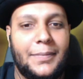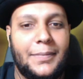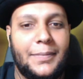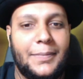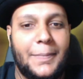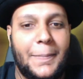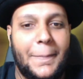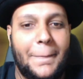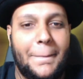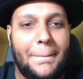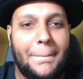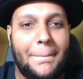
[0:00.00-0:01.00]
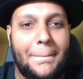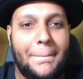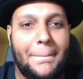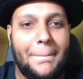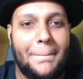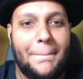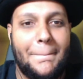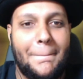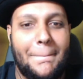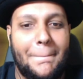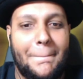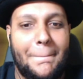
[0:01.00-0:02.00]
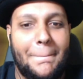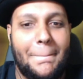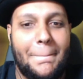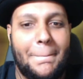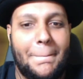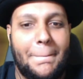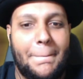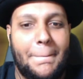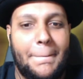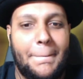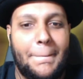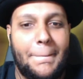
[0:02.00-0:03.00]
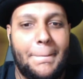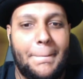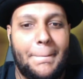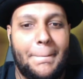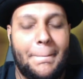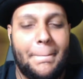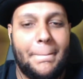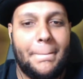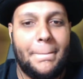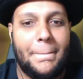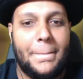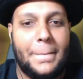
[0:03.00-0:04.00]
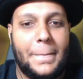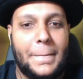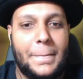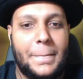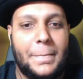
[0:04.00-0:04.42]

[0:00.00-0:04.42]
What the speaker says: This person isn't speaking.